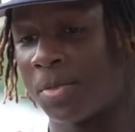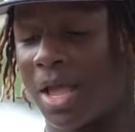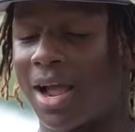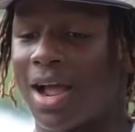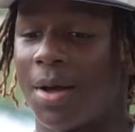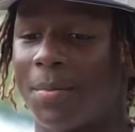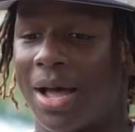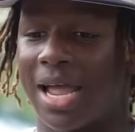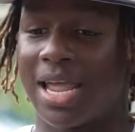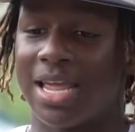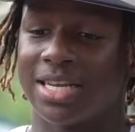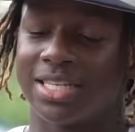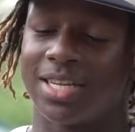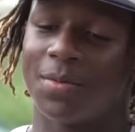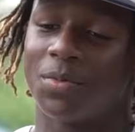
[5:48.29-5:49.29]
I got my
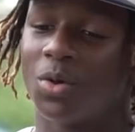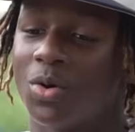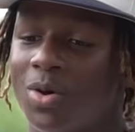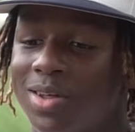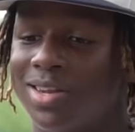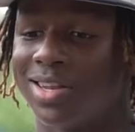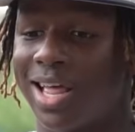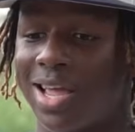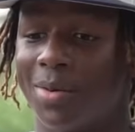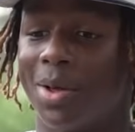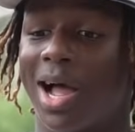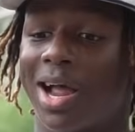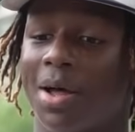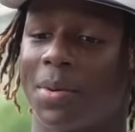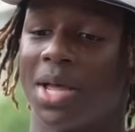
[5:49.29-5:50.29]
hand stepped on, like
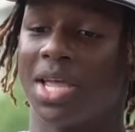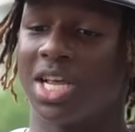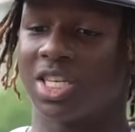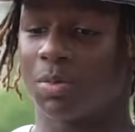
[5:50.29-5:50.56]
I got my hand